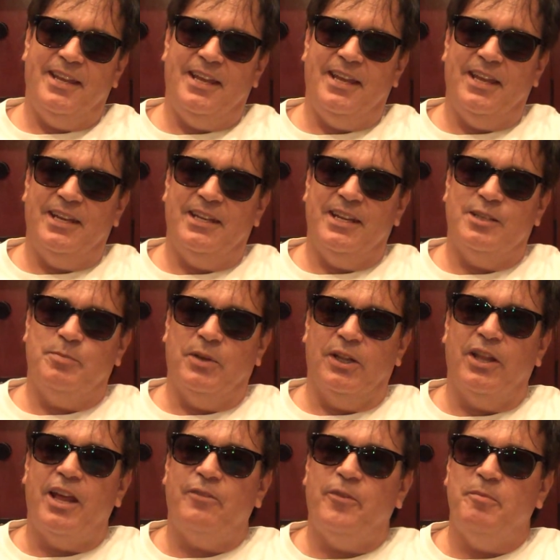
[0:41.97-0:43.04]
and it's been
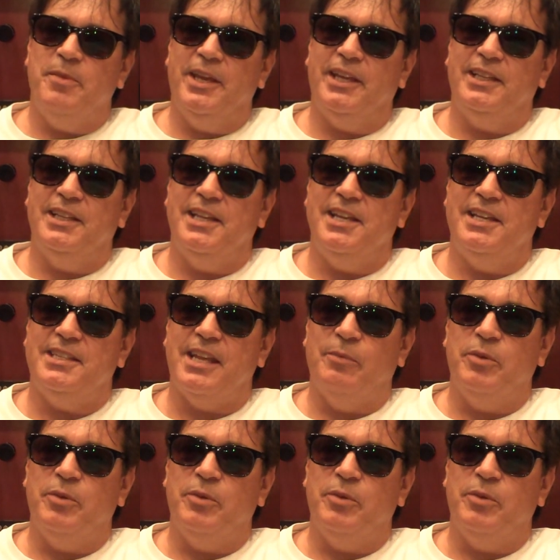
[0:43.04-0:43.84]
a lot of fun making these.